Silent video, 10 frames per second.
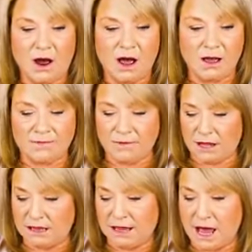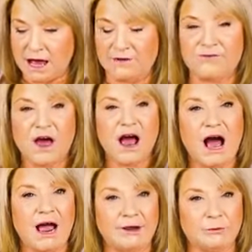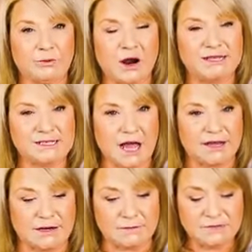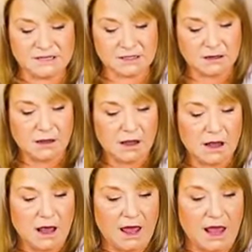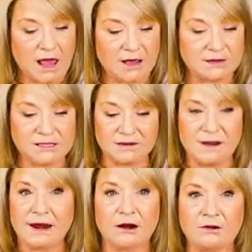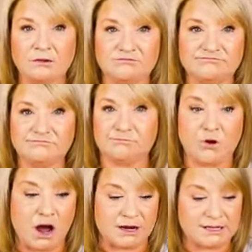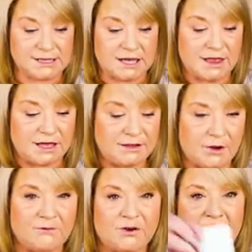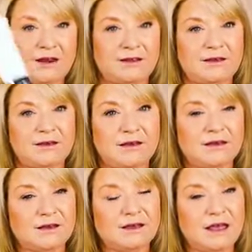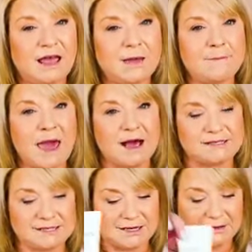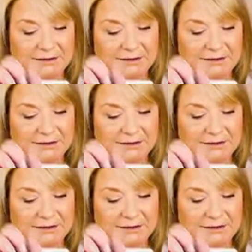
A lot of higher priced items and some hair products. And then don't forget a mask.